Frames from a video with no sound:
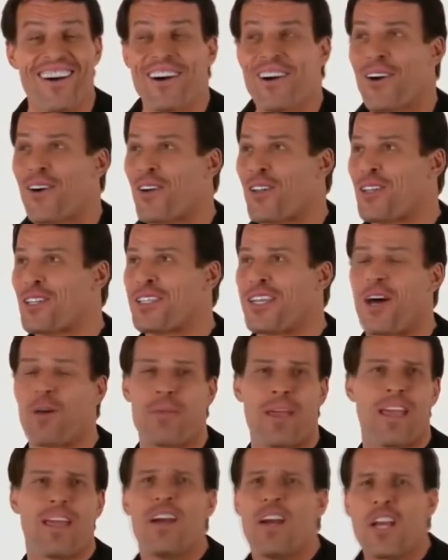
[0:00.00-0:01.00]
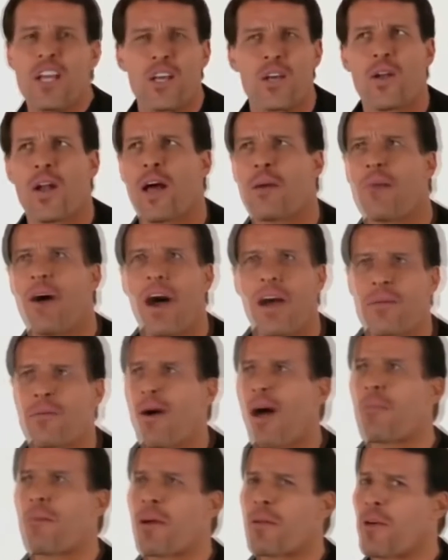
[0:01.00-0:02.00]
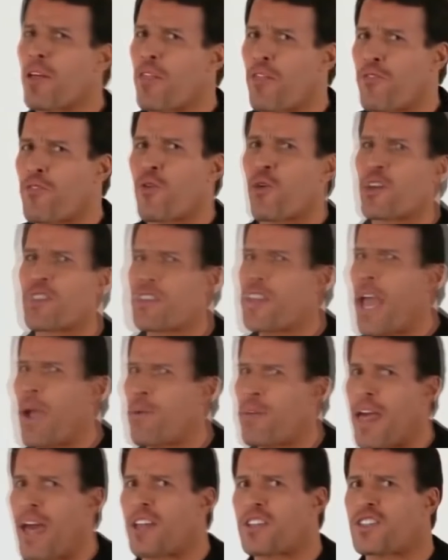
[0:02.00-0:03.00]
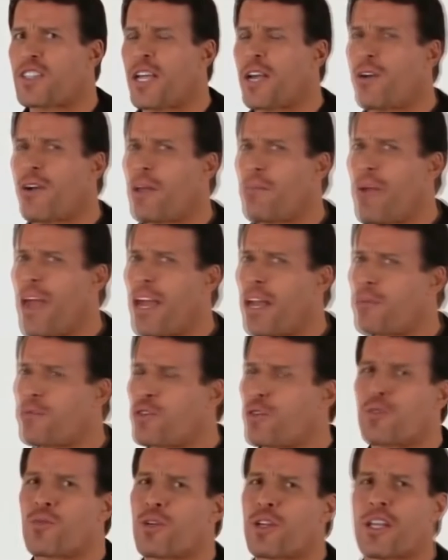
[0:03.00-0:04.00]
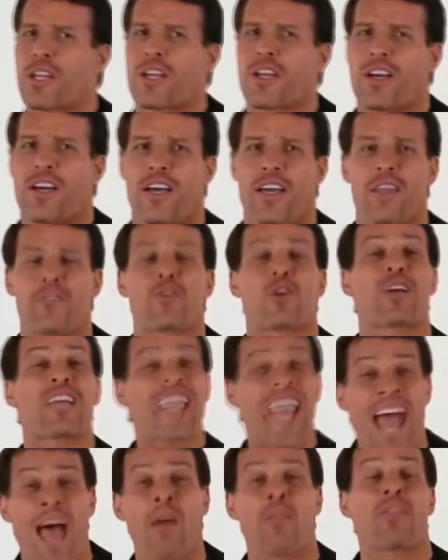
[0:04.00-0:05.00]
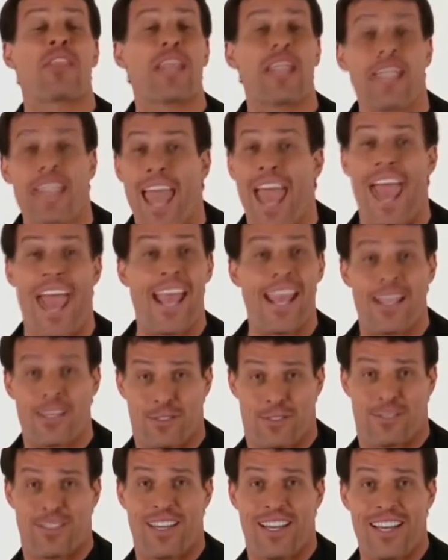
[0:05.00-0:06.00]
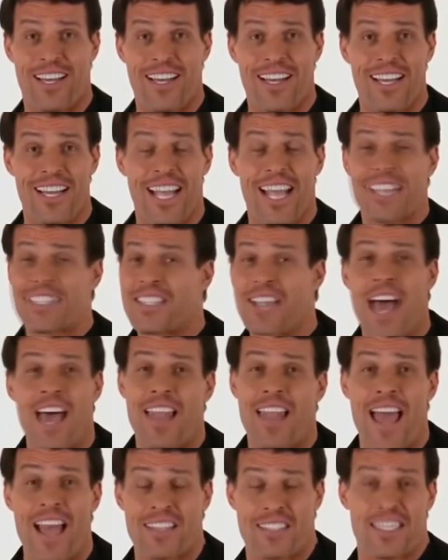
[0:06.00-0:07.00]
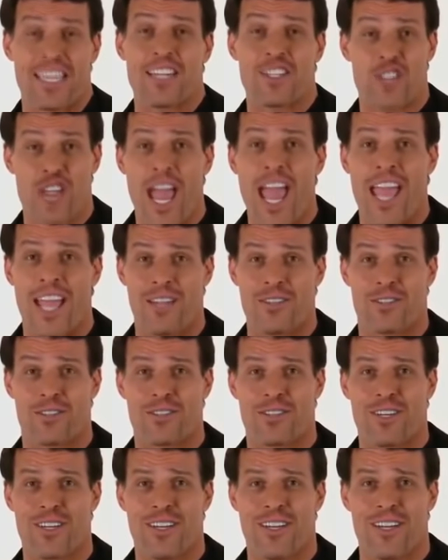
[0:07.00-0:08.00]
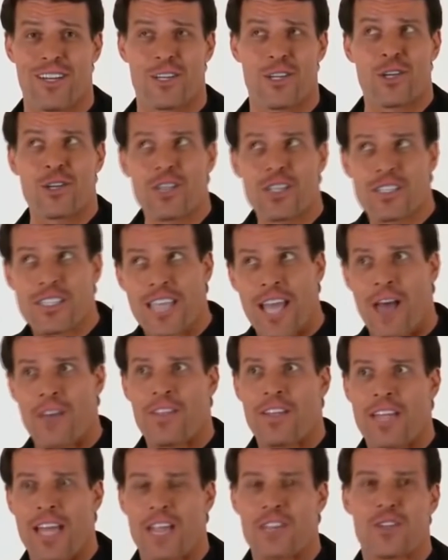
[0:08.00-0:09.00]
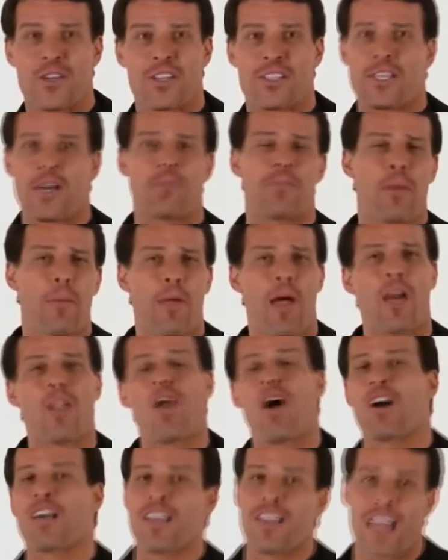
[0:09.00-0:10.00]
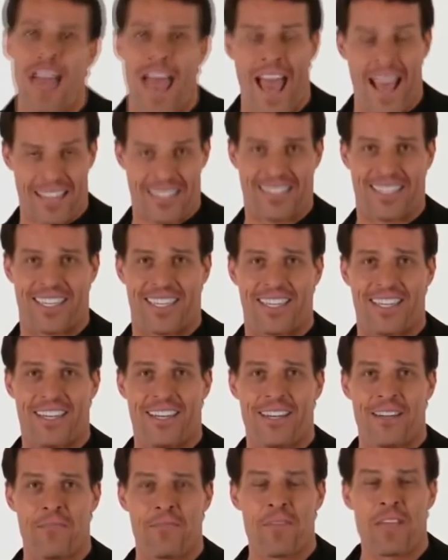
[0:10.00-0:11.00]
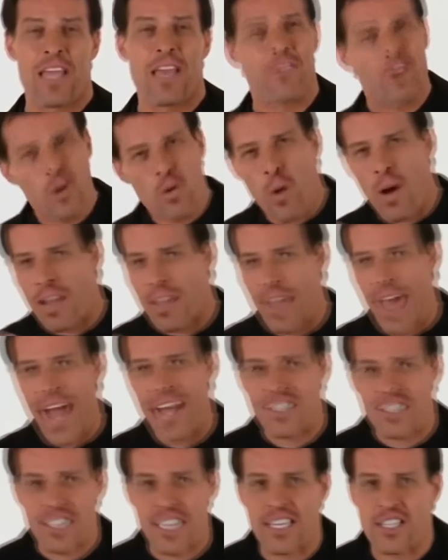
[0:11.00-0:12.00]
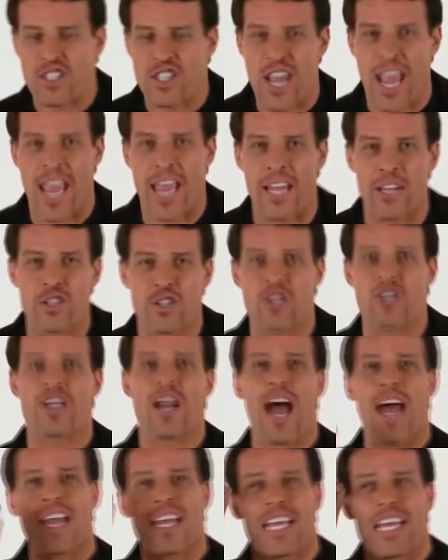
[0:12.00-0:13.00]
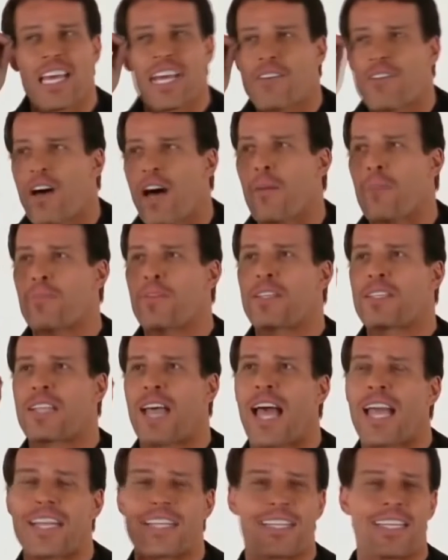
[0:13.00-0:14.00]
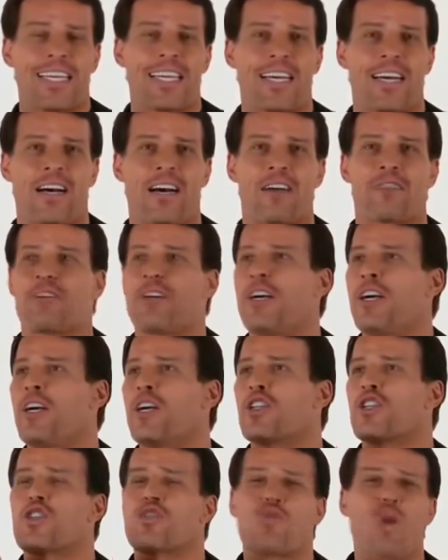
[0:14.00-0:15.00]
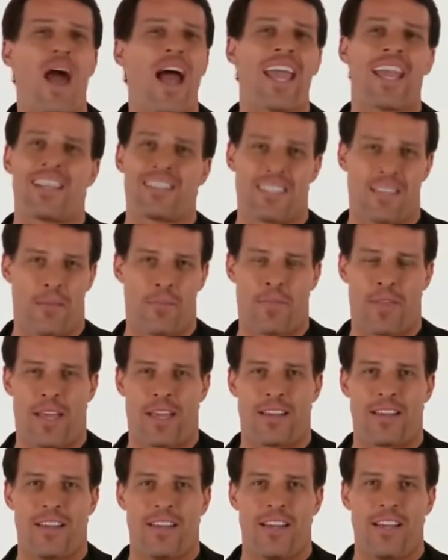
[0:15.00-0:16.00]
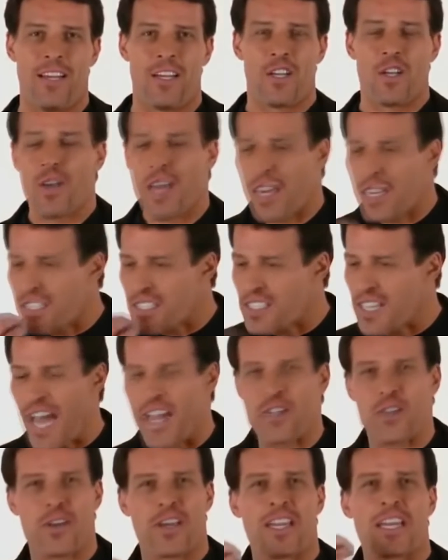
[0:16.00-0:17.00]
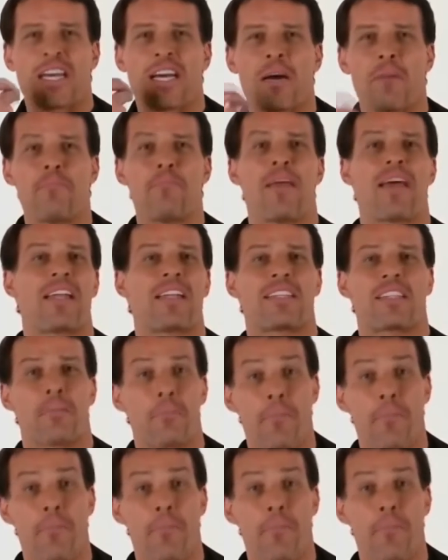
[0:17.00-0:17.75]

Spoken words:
or they'll tell me, I'm on my 4th day without a cigarette, man, I'm doing really good. If you're counting the days, it's lasting change. You're just counting the days you can tell people how long you lasted. If you want lasting change, you've got to give up this idea of trying something. You got to decide you're going to commit to